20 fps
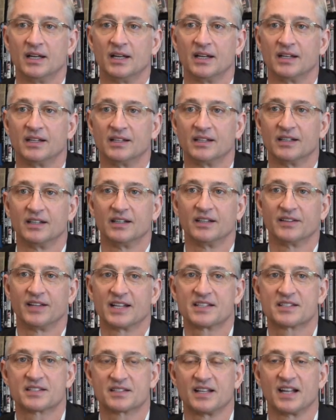And
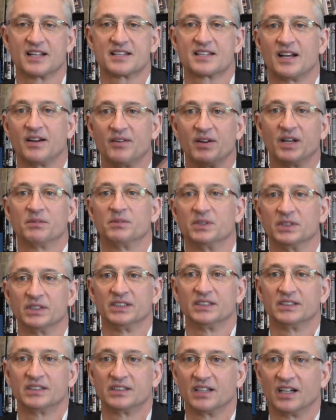that's how I
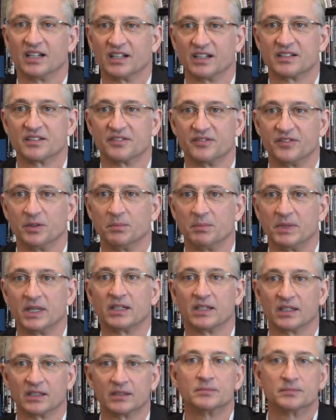really got into
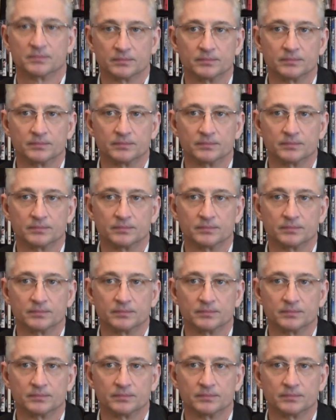filmmaking.